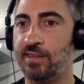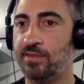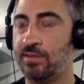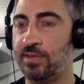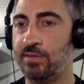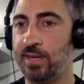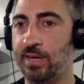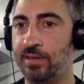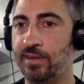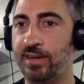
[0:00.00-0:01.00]
I was 20
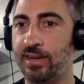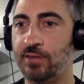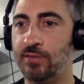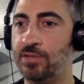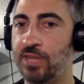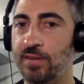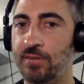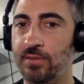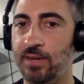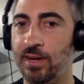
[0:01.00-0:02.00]
red. I was like, oh shit.
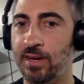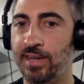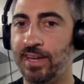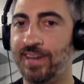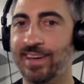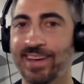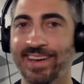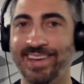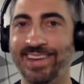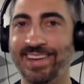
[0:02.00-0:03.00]
I
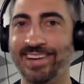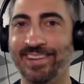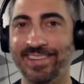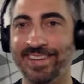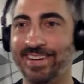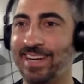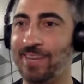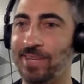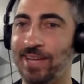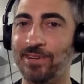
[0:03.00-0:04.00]
was like, it
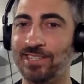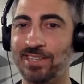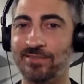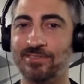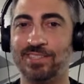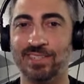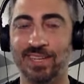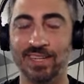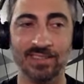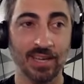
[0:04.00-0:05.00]
can't be that much difference in
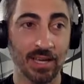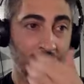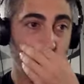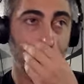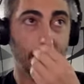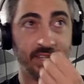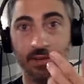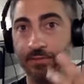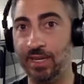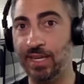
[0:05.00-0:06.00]
lanes. So
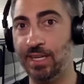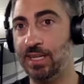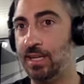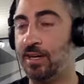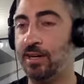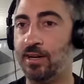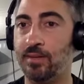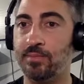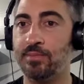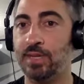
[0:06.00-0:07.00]
I forget it.
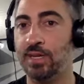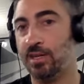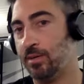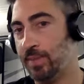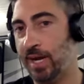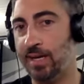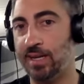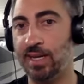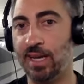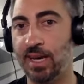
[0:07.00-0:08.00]
Come
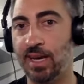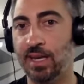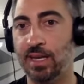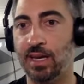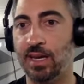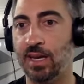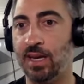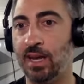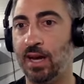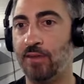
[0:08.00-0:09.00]
back again,
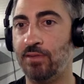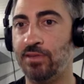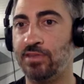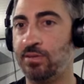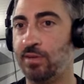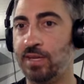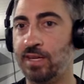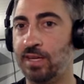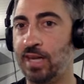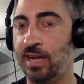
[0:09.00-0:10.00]
and I was
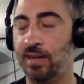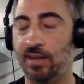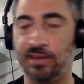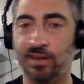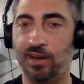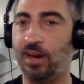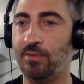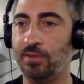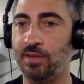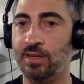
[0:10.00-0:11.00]
20 again. I was like, all
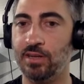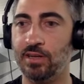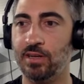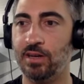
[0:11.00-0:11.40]
right, we're good.